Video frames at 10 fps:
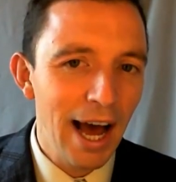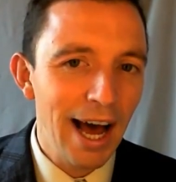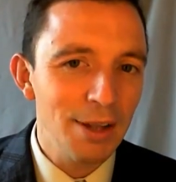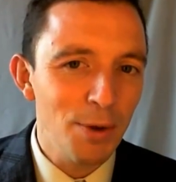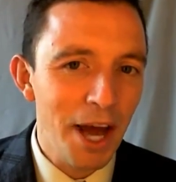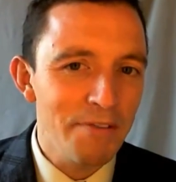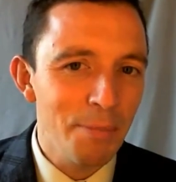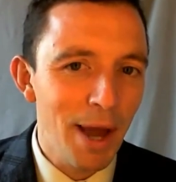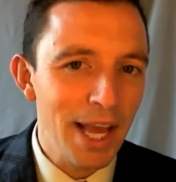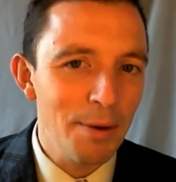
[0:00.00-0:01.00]
and we have a
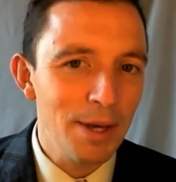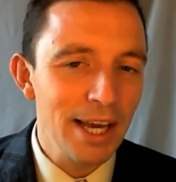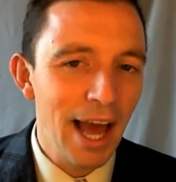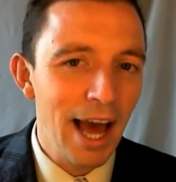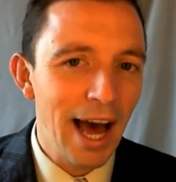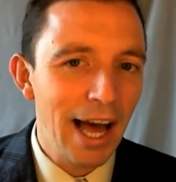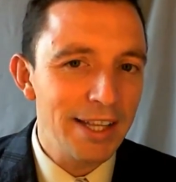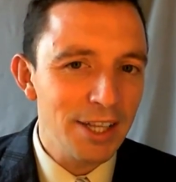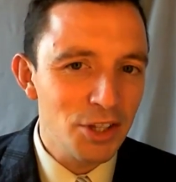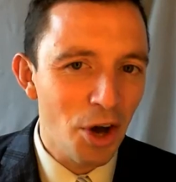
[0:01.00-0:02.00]
baby
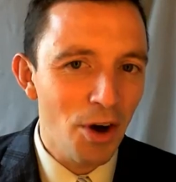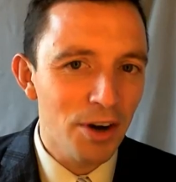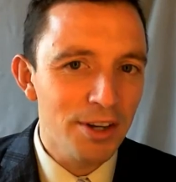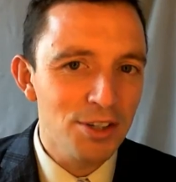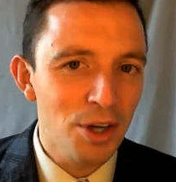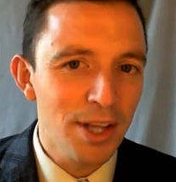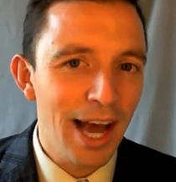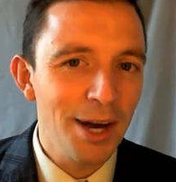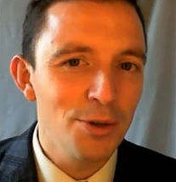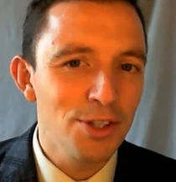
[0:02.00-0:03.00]
and the dog. So the
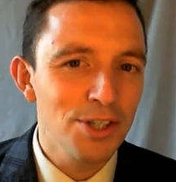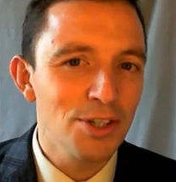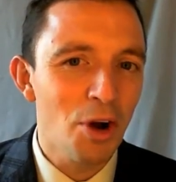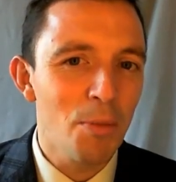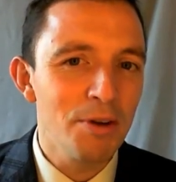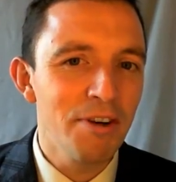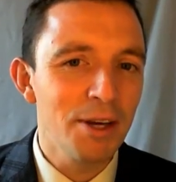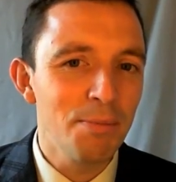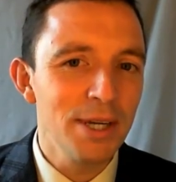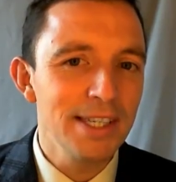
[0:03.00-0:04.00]
house is normally
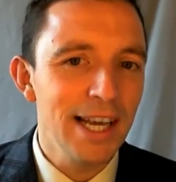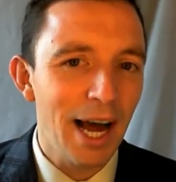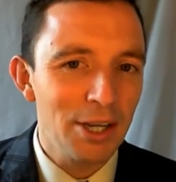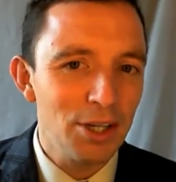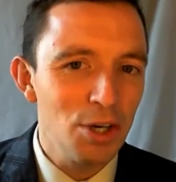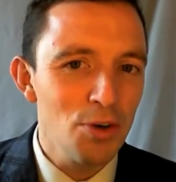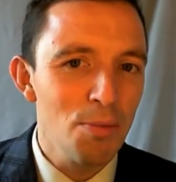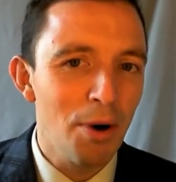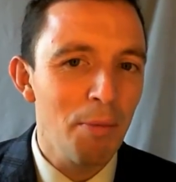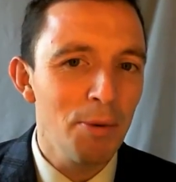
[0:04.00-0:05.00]
very busy, and you
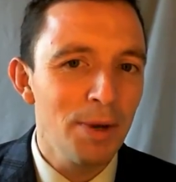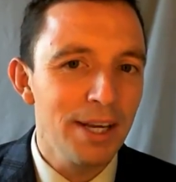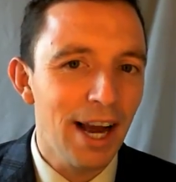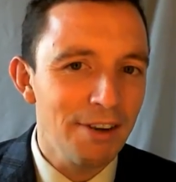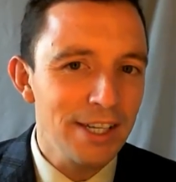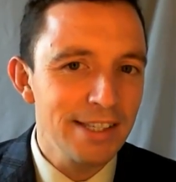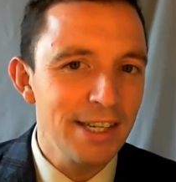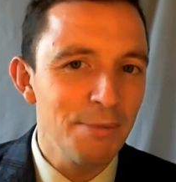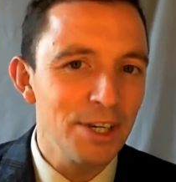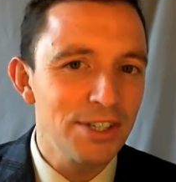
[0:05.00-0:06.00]
probably are in a
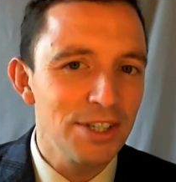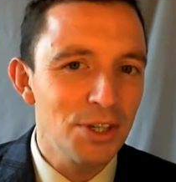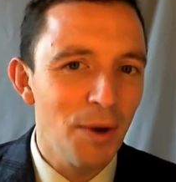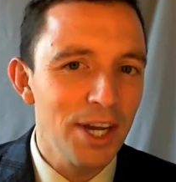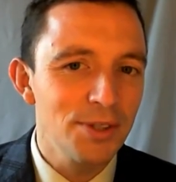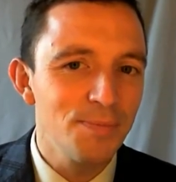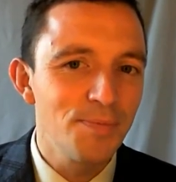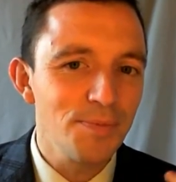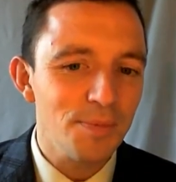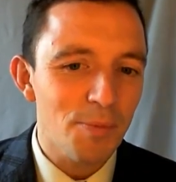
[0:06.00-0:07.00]
similar situation.
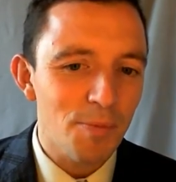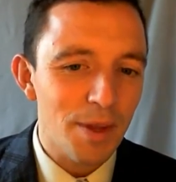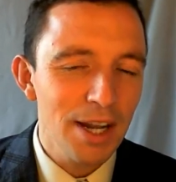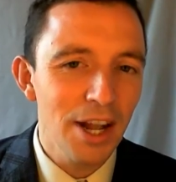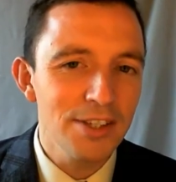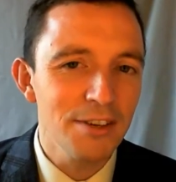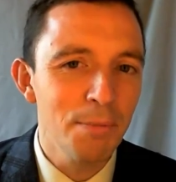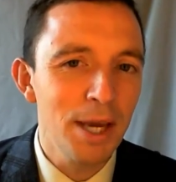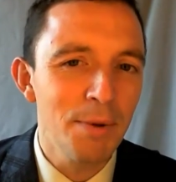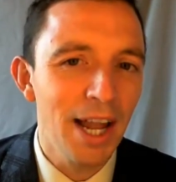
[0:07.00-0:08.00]
Lots of
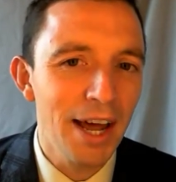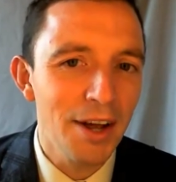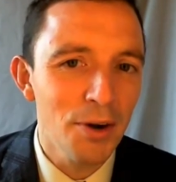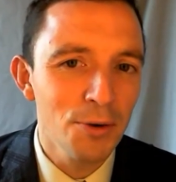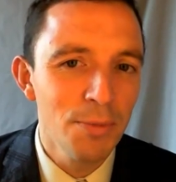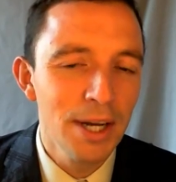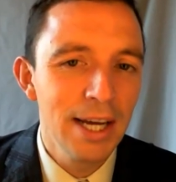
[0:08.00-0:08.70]
people at home